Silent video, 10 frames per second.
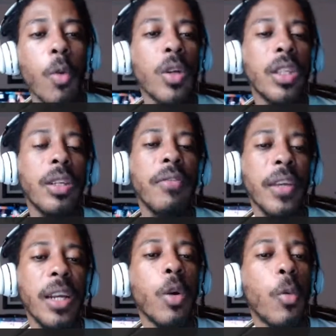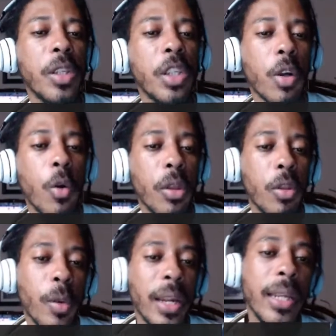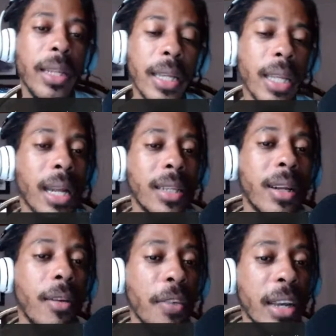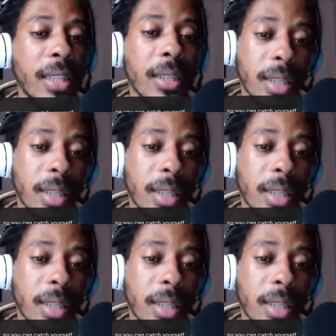or what you're going through, and they take that as an offense,